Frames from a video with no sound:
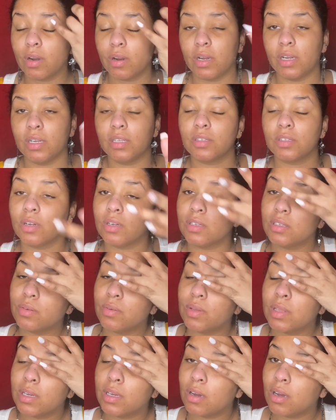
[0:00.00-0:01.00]
and it starts to
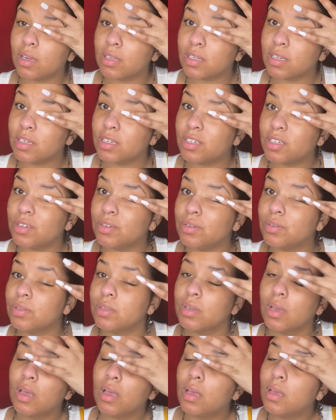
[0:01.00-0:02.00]
really cause issues.
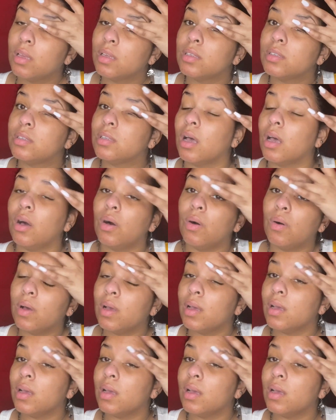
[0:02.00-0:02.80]
So